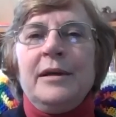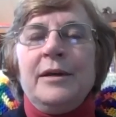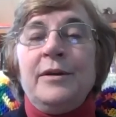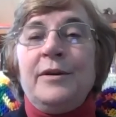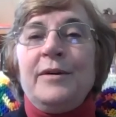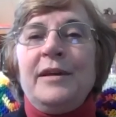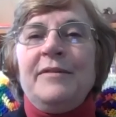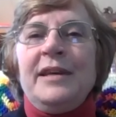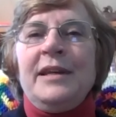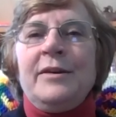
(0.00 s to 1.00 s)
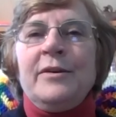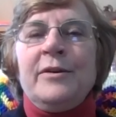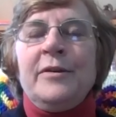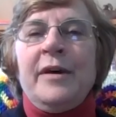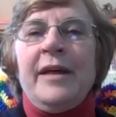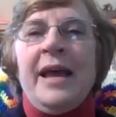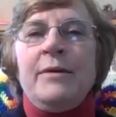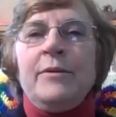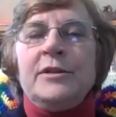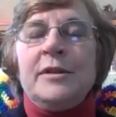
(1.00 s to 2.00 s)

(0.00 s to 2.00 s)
you don't even need to learn the language.